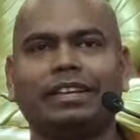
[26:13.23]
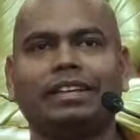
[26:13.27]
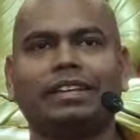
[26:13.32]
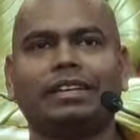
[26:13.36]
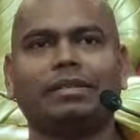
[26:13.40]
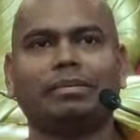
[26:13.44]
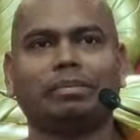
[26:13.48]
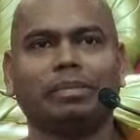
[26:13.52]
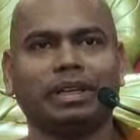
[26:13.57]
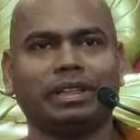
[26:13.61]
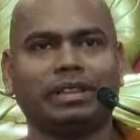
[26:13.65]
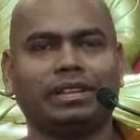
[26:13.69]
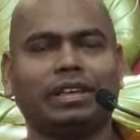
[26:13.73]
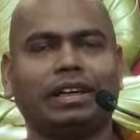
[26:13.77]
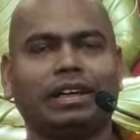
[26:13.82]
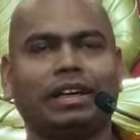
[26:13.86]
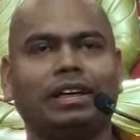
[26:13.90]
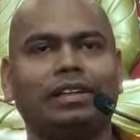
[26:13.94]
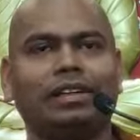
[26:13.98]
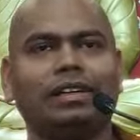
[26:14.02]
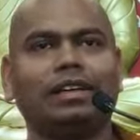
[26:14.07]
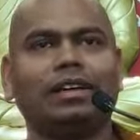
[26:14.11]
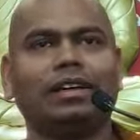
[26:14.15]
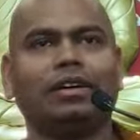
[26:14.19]
Metta
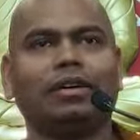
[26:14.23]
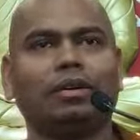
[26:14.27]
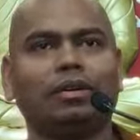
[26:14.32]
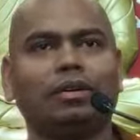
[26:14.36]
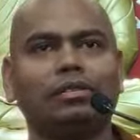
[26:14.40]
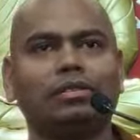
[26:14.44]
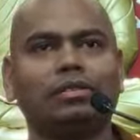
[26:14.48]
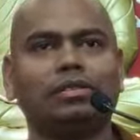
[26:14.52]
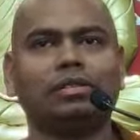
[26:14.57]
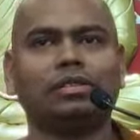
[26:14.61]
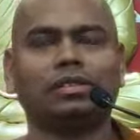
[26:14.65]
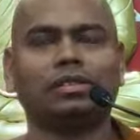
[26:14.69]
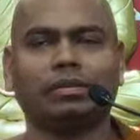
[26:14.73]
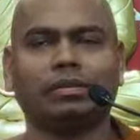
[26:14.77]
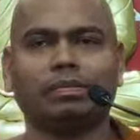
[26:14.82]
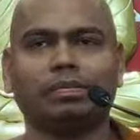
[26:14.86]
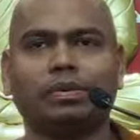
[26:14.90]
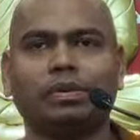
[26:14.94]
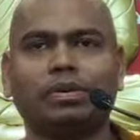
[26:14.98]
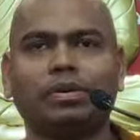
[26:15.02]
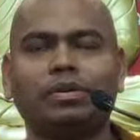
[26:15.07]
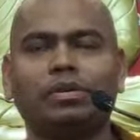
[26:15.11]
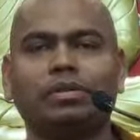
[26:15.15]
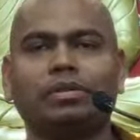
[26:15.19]
also
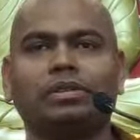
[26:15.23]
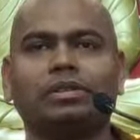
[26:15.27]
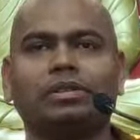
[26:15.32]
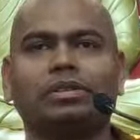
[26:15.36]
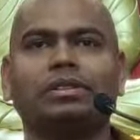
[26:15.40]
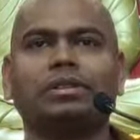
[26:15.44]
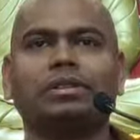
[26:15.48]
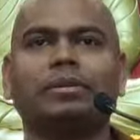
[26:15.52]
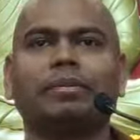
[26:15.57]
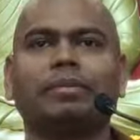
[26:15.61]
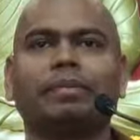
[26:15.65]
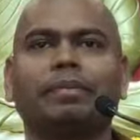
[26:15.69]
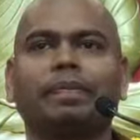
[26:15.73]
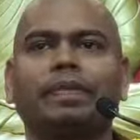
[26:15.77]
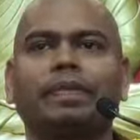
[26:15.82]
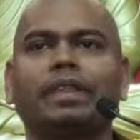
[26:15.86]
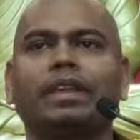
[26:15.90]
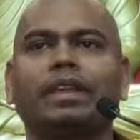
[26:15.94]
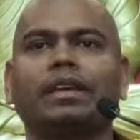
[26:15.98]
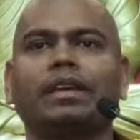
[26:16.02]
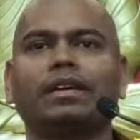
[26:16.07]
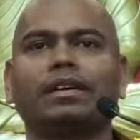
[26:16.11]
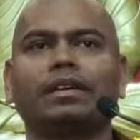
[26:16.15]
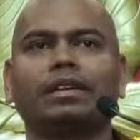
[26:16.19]
supports
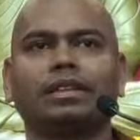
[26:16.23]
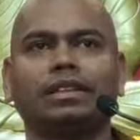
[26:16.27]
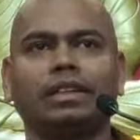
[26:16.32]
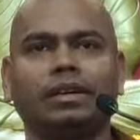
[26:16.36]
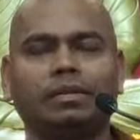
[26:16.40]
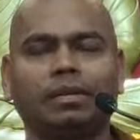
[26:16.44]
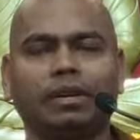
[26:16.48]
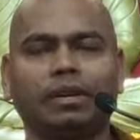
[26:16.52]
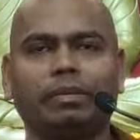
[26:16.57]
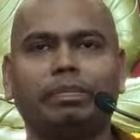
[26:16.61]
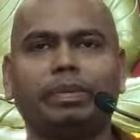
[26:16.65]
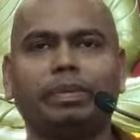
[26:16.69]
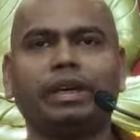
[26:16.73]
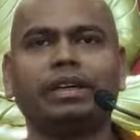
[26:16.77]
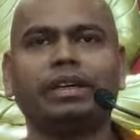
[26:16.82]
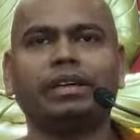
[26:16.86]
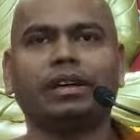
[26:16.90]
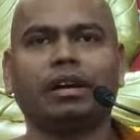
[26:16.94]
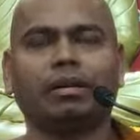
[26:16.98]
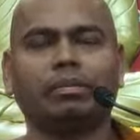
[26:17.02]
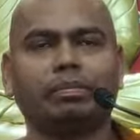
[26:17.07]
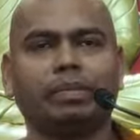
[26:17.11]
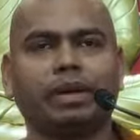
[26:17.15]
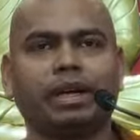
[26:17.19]
developing
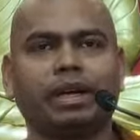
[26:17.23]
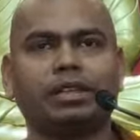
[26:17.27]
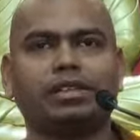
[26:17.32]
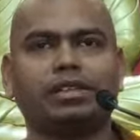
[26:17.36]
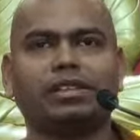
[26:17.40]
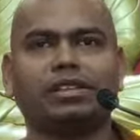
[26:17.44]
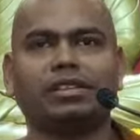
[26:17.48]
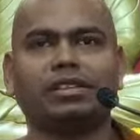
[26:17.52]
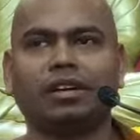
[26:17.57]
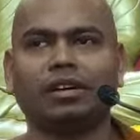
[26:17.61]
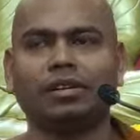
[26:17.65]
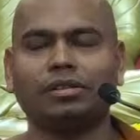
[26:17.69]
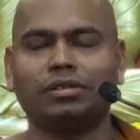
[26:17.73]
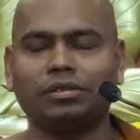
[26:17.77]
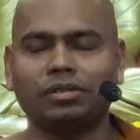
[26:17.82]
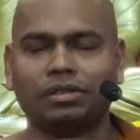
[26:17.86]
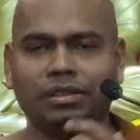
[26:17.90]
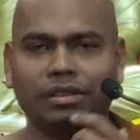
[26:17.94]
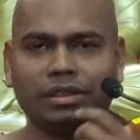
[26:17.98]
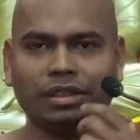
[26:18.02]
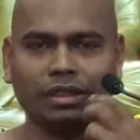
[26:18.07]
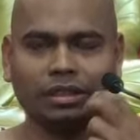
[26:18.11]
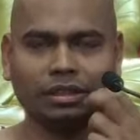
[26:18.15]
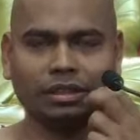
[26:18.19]
compassion,
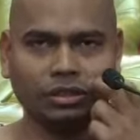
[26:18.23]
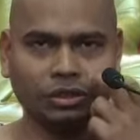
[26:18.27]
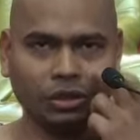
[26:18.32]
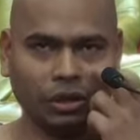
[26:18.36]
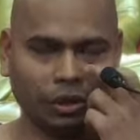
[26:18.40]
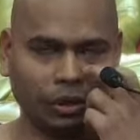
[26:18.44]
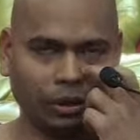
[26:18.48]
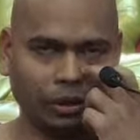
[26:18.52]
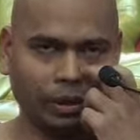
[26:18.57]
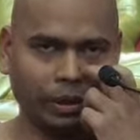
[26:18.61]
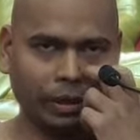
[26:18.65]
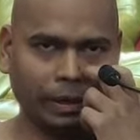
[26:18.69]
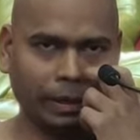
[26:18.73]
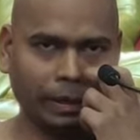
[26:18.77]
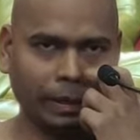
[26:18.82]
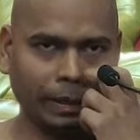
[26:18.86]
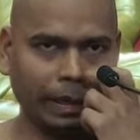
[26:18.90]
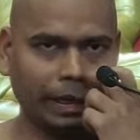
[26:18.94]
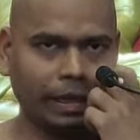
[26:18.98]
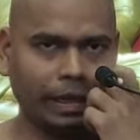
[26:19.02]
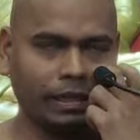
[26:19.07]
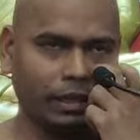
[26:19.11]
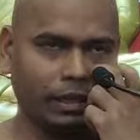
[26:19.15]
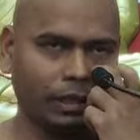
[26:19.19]
altruistic joy,
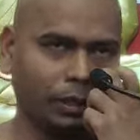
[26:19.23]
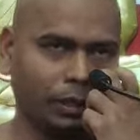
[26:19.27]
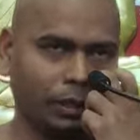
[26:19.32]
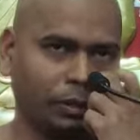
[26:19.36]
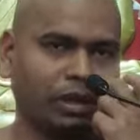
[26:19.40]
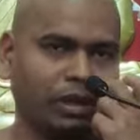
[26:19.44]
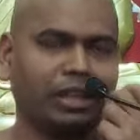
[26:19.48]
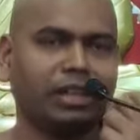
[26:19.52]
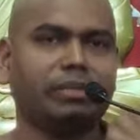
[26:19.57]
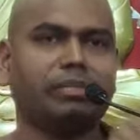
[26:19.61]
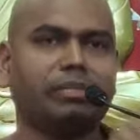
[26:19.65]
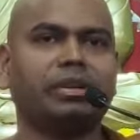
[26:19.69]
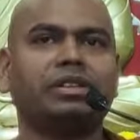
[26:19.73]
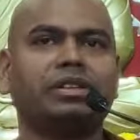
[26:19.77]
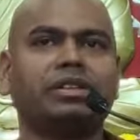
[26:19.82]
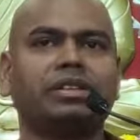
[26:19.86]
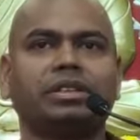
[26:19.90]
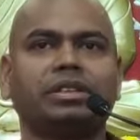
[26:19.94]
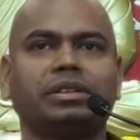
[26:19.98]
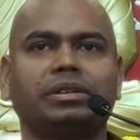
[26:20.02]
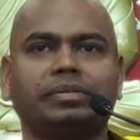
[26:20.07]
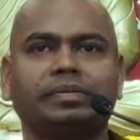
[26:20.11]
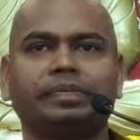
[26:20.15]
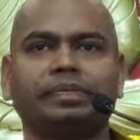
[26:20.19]
and equanimity.
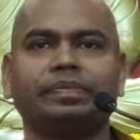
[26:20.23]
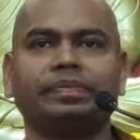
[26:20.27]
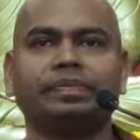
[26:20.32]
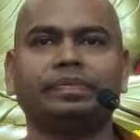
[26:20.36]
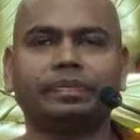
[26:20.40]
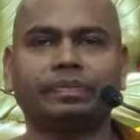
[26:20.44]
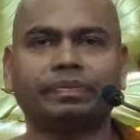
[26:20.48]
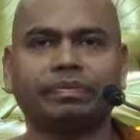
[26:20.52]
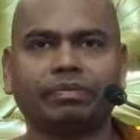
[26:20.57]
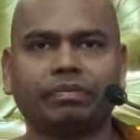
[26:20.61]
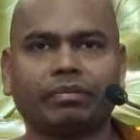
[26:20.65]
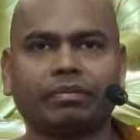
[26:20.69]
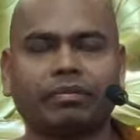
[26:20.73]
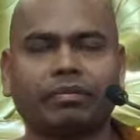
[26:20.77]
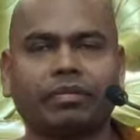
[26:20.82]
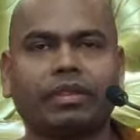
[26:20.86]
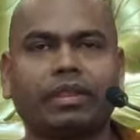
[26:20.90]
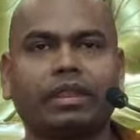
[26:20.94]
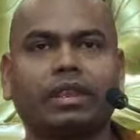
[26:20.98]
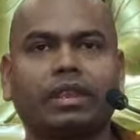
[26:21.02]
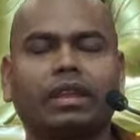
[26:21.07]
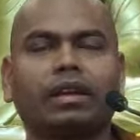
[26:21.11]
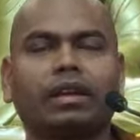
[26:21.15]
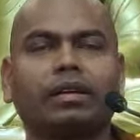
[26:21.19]

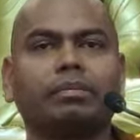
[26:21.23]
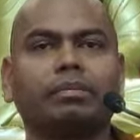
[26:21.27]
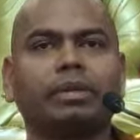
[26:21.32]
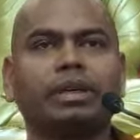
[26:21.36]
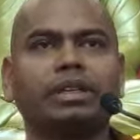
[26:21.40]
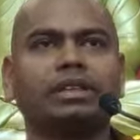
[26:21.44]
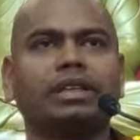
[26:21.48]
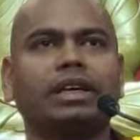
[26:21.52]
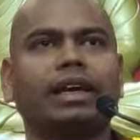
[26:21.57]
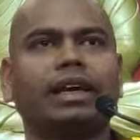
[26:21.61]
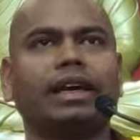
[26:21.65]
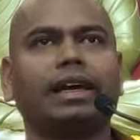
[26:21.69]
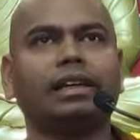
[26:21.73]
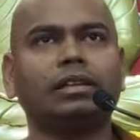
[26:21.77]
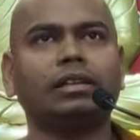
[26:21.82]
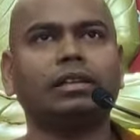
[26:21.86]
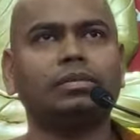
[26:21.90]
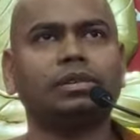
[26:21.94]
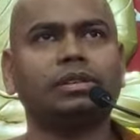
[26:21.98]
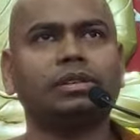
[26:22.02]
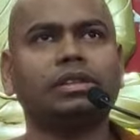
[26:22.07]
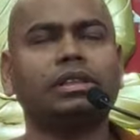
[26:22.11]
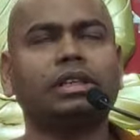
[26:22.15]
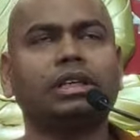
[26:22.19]
Metta
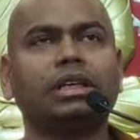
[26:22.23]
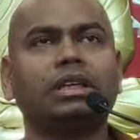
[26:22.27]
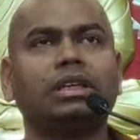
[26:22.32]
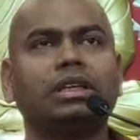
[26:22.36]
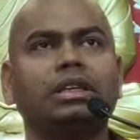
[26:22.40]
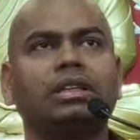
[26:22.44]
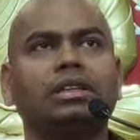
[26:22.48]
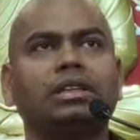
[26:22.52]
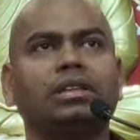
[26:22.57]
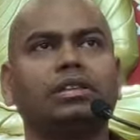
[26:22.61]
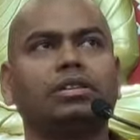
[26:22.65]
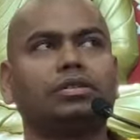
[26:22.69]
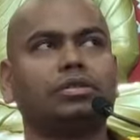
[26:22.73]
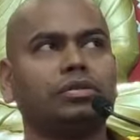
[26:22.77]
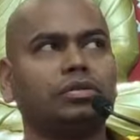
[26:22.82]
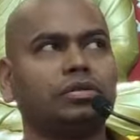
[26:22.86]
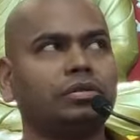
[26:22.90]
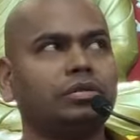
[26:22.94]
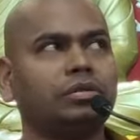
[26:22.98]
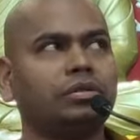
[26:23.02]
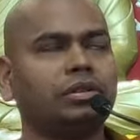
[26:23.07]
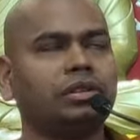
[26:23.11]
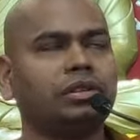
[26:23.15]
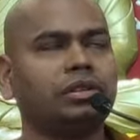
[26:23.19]
helps
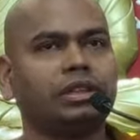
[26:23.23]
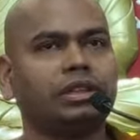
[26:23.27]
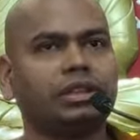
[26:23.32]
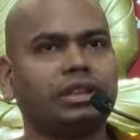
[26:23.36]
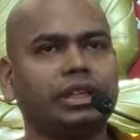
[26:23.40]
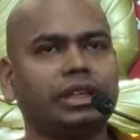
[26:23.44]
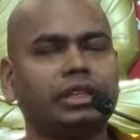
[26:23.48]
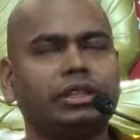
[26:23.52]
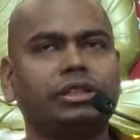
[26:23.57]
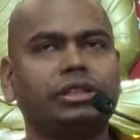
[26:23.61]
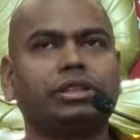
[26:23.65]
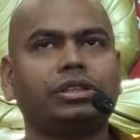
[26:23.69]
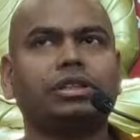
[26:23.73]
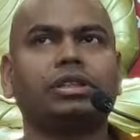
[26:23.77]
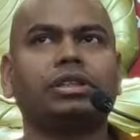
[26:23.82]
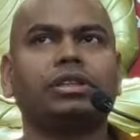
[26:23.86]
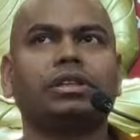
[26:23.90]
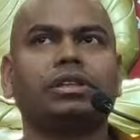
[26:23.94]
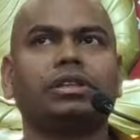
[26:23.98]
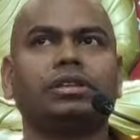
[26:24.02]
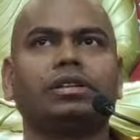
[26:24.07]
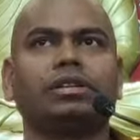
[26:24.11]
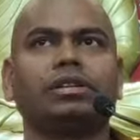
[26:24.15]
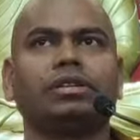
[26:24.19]
to reach
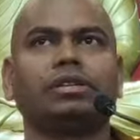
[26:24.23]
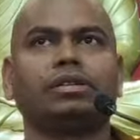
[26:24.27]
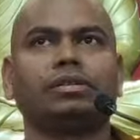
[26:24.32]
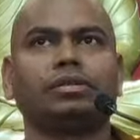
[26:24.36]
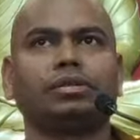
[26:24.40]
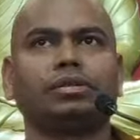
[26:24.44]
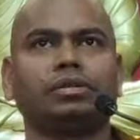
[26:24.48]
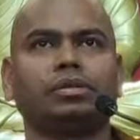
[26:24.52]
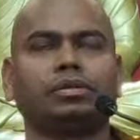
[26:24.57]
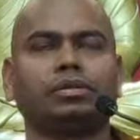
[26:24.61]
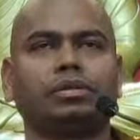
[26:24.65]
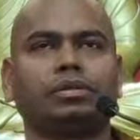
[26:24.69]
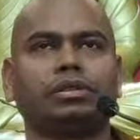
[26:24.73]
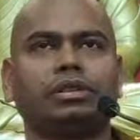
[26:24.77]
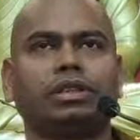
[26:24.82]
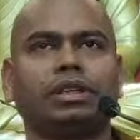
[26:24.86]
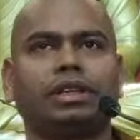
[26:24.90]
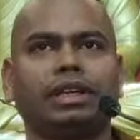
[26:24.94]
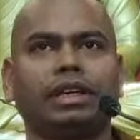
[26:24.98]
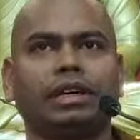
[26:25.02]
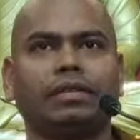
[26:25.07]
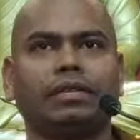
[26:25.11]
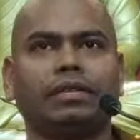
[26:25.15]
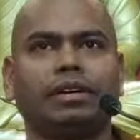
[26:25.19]
to the
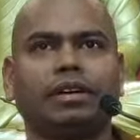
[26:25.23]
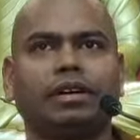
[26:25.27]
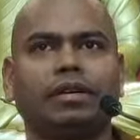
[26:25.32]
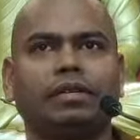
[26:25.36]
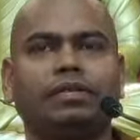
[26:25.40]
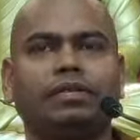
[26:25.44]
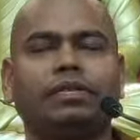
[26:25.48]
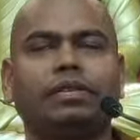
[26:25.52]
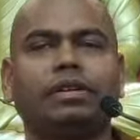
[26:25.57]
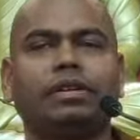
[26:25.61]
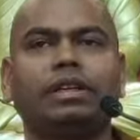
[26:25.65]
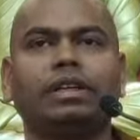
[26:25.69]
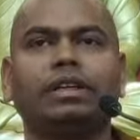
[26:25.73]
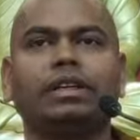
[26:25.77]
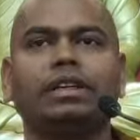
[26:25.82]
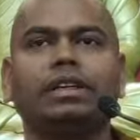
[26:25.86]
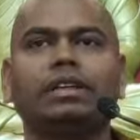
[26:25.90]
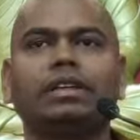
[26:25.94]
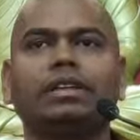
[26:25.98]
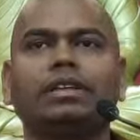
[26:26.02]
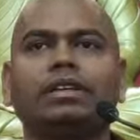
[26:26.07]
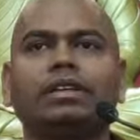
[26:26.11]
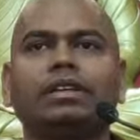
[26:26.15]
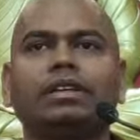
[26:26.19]
level of
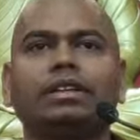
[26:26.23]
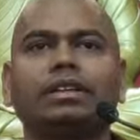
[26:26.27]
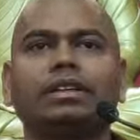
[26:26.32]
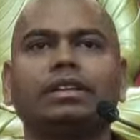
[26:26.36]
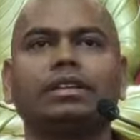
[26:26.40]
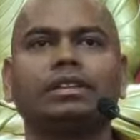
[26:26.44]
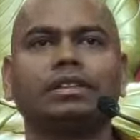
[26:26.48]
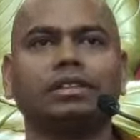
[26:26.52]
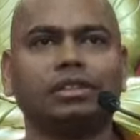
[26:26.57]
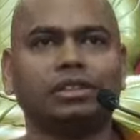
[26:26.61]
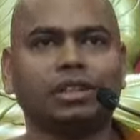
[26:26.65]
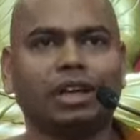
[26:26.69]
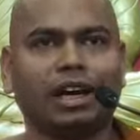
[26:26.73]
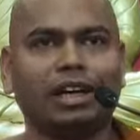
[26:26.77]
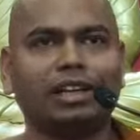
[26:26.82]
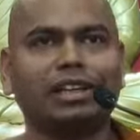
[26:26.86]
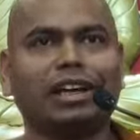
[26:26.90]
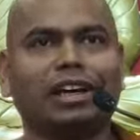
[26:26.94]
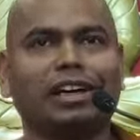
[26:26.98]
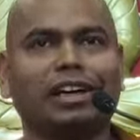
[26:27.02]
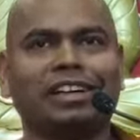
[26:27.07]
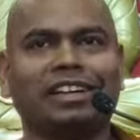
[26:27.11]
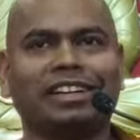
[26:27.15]
jhana.